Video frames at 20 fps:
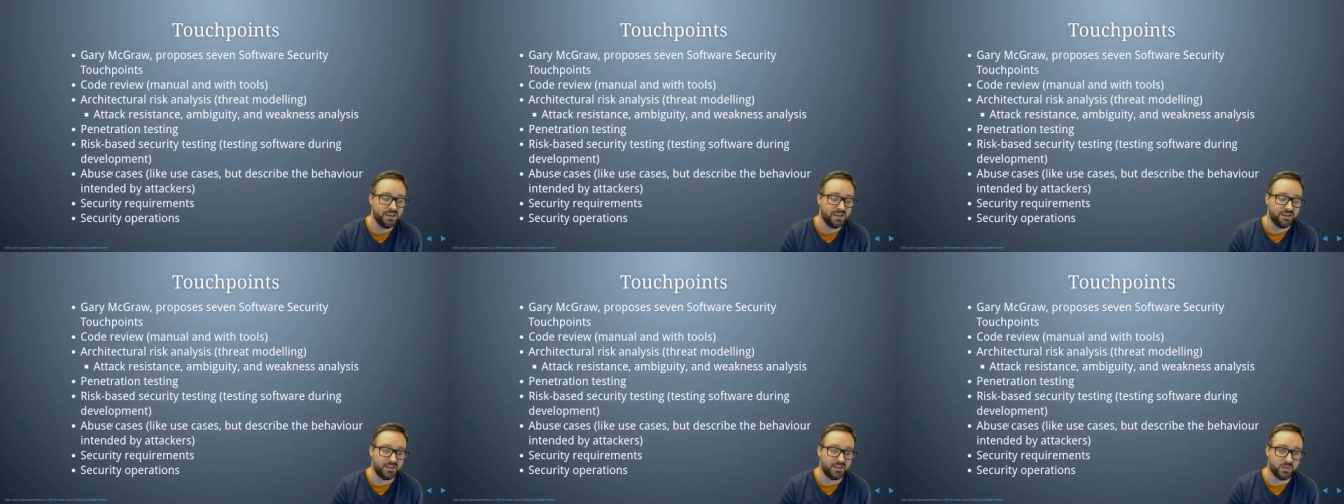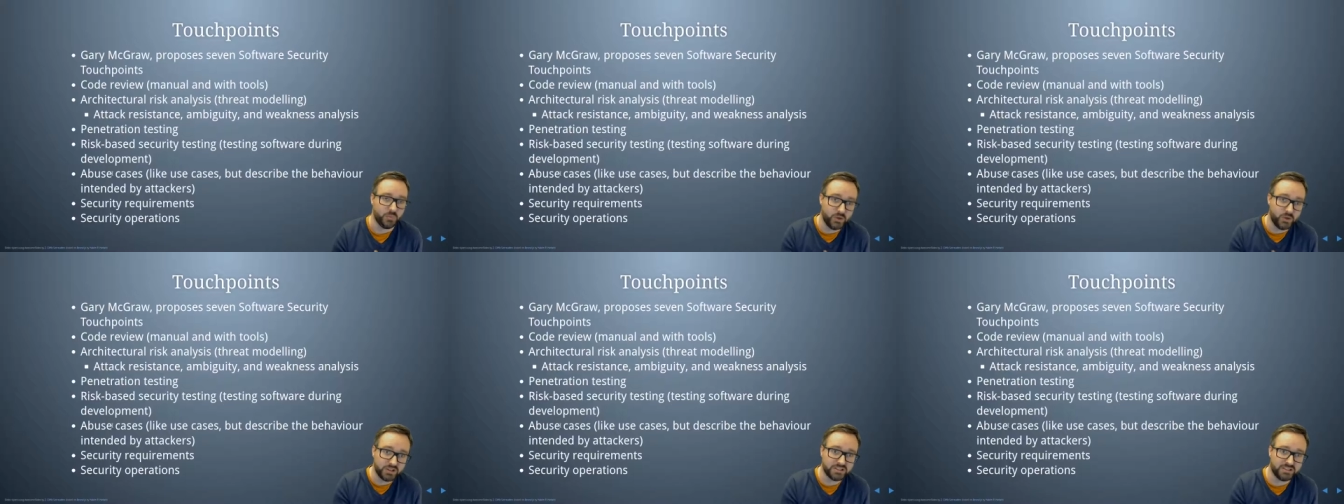the
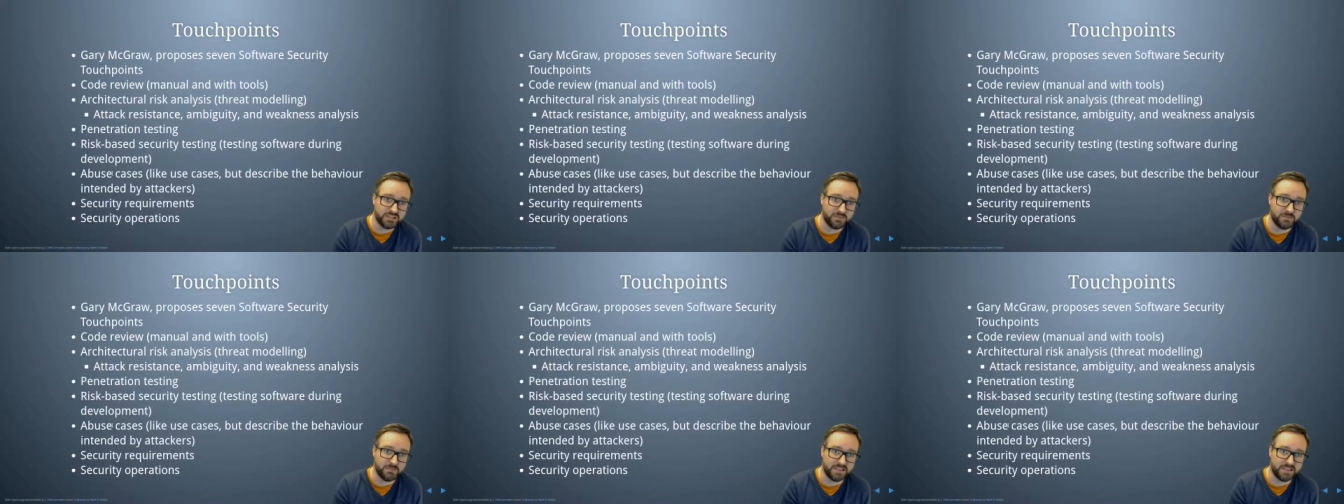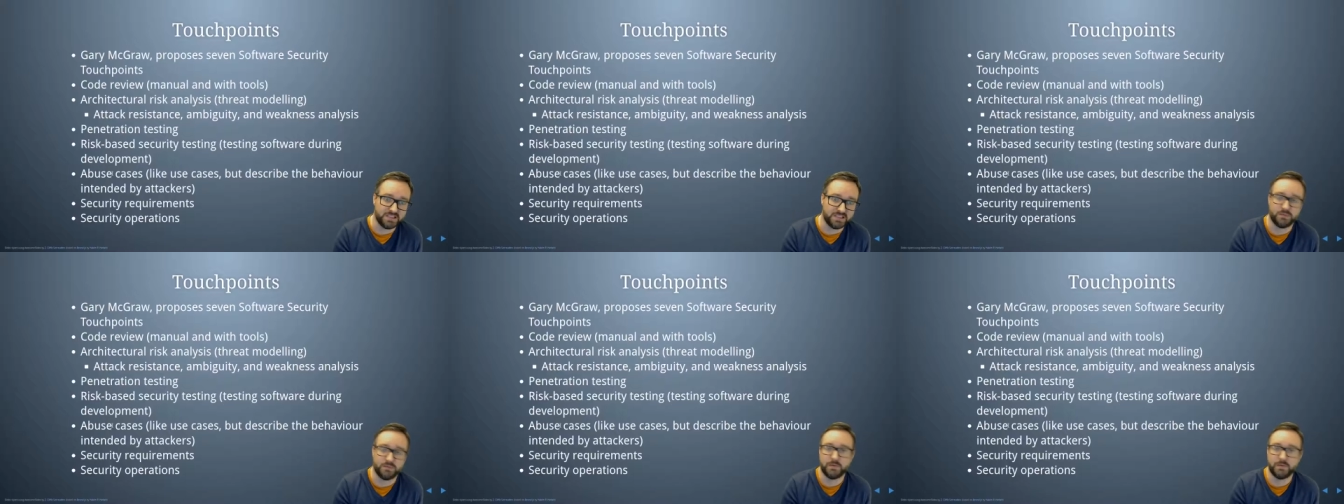positive things
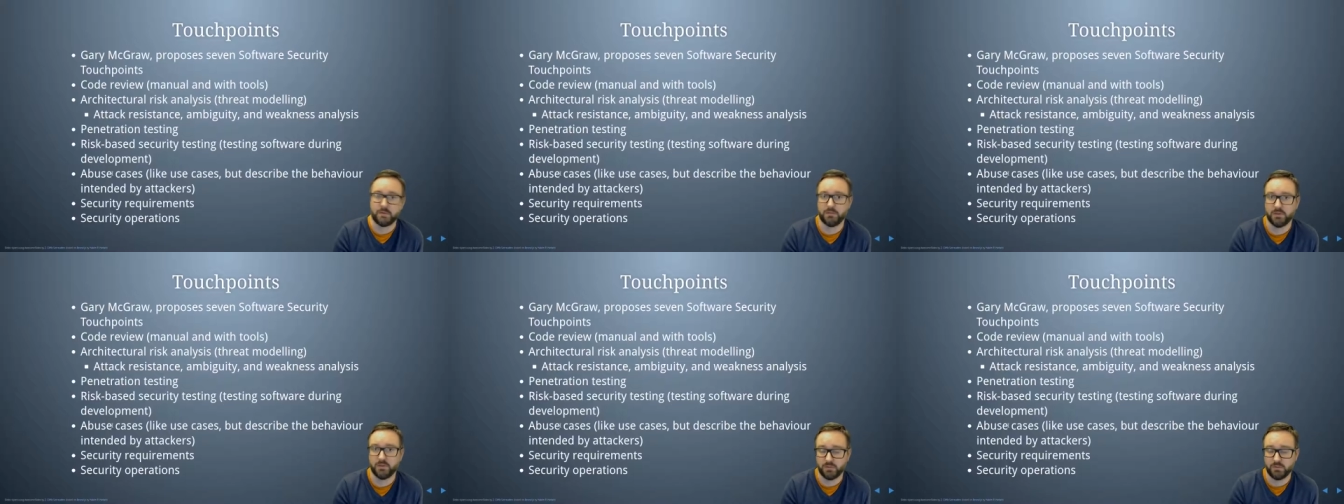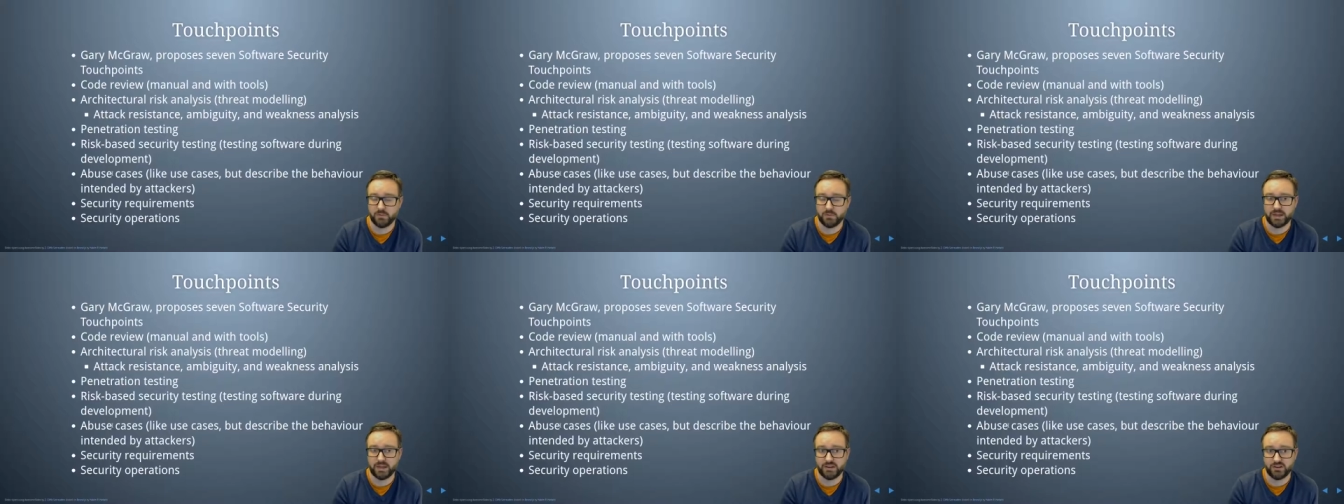you want people to be
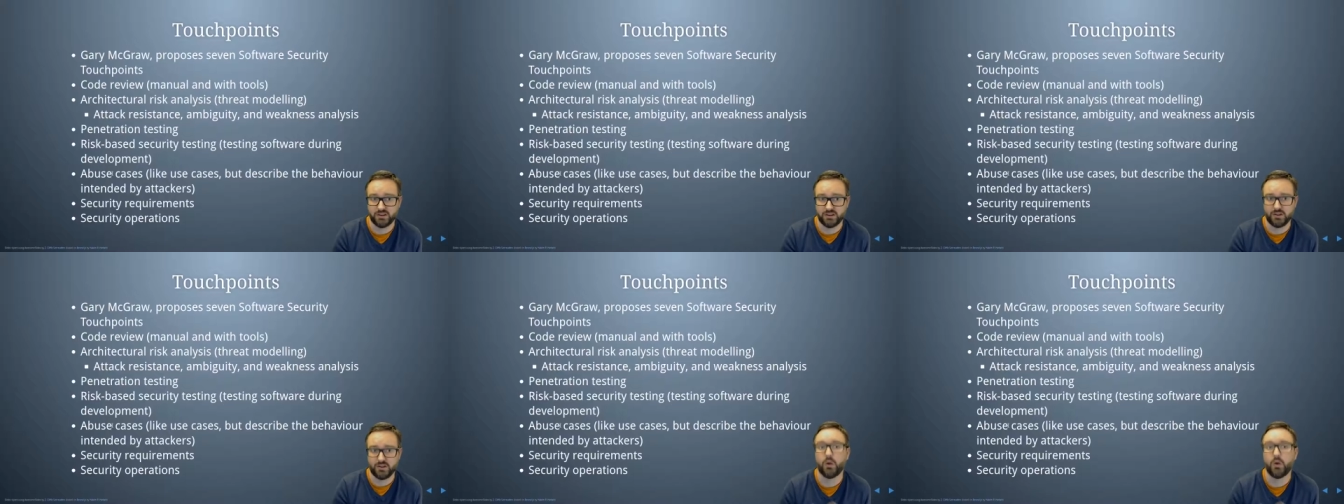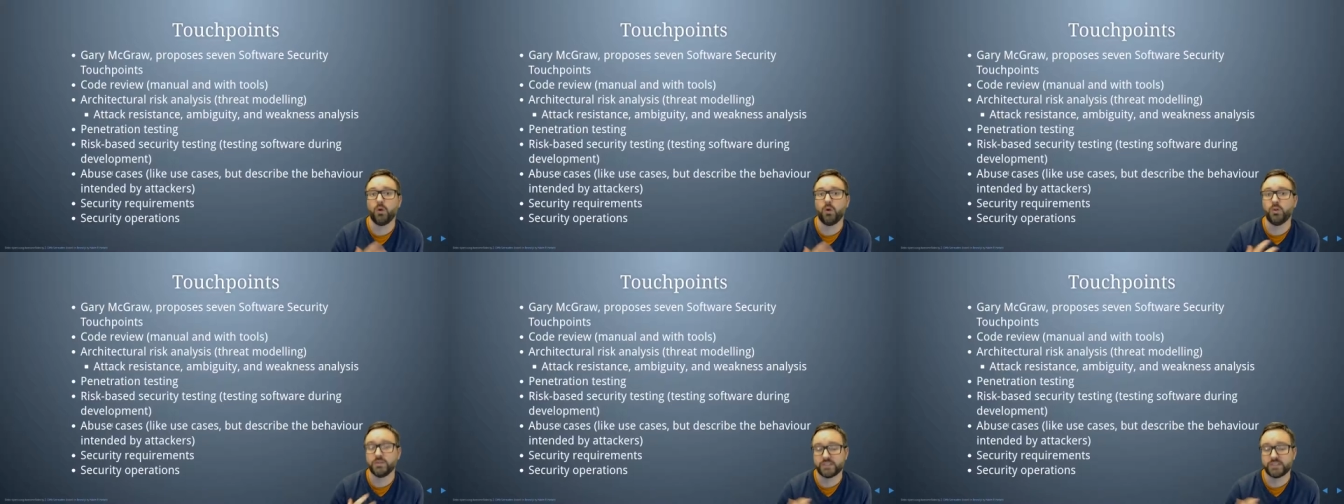able to do.
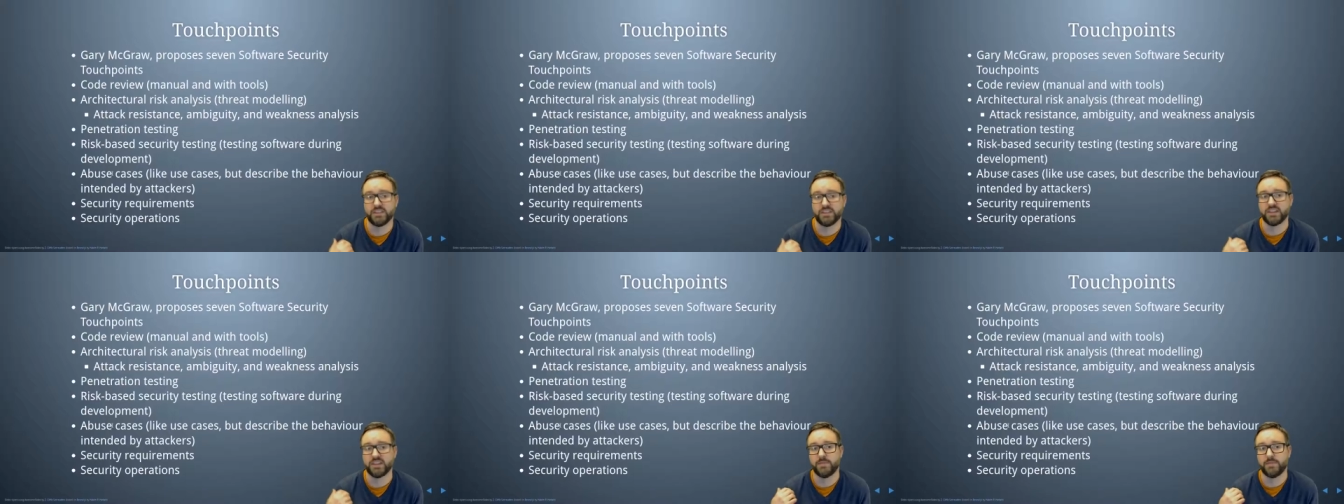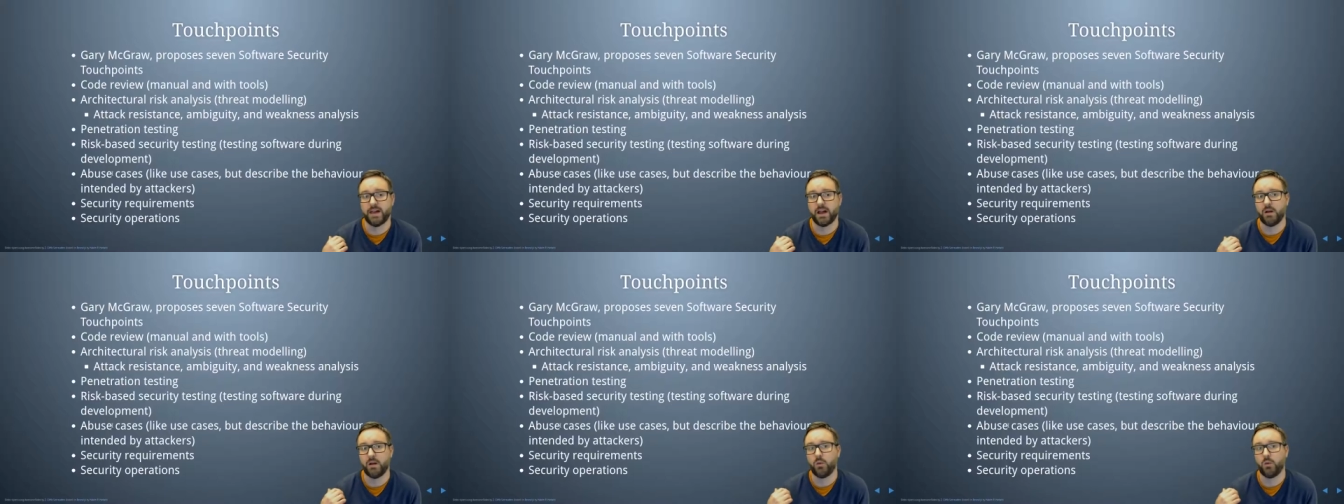Also think
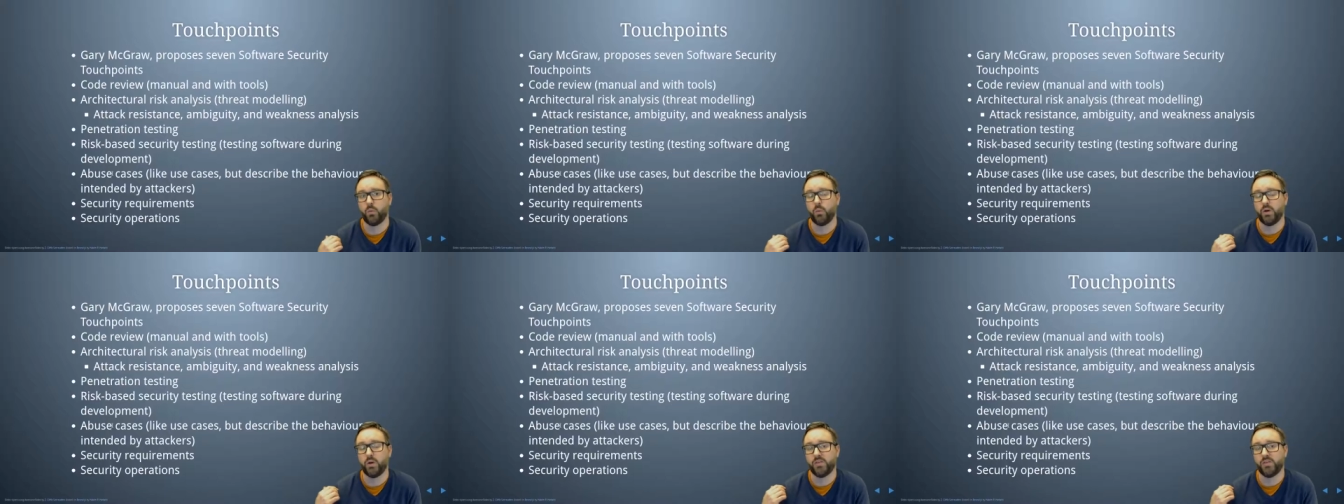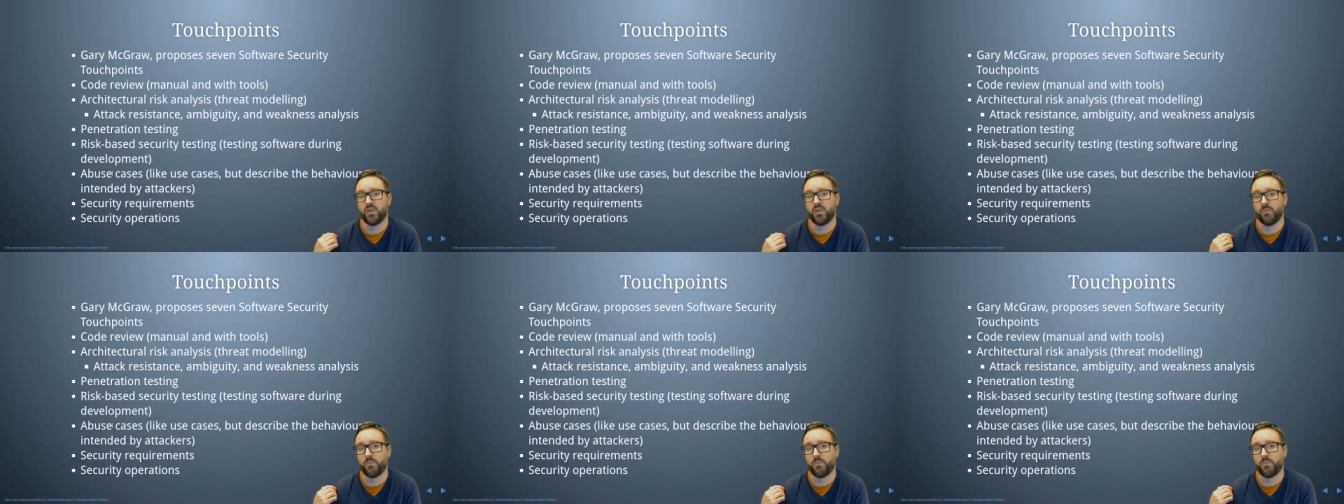about what the